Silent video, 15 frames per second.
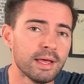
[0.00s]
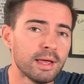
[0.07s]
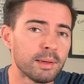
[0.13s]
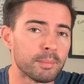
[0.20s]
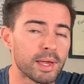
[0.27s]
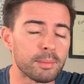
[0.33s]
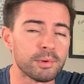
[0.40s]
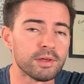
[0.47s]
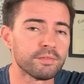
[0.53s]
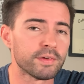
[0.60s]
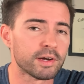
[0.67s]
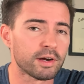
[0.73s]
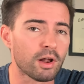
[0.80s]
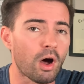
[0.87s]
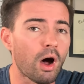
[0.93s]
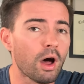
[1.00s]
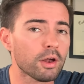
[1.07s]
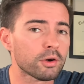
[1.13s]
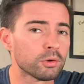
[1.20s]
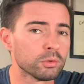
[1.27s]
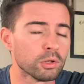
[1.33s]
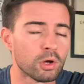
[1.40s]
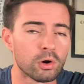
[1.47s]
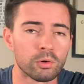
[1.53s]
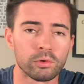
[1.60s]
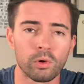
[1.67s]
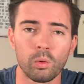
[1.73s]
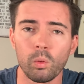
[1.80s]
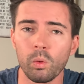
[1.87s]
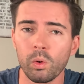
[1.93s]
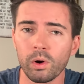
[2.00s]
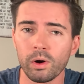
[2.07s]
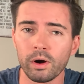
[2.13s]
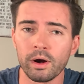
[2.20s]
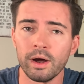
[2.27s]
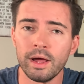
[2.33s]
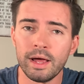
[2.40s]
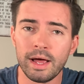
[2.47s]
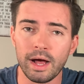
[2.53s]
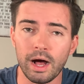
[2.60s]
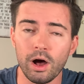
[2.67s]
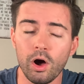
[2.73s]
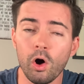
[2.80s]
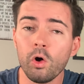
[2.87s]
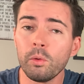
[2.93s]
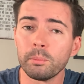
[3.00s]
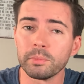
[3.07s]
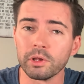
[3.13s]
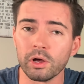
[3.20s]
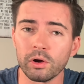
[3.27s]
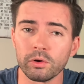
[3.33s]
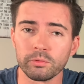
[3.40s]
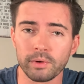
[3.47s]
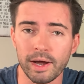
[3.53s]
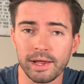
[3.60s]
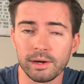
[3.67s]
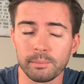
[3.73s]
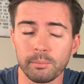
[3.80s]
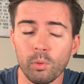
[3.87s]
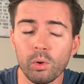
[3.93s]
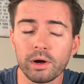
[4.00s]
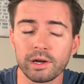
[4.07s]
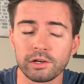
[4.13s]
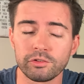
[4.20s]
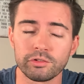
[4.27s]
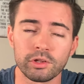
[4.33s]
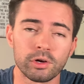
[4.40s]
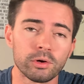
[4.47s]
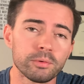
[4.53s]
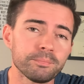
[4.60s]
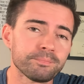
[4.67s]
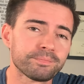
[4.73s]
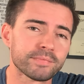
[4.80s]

maybe even an auto loan or a home loan, right? A mortgage loan.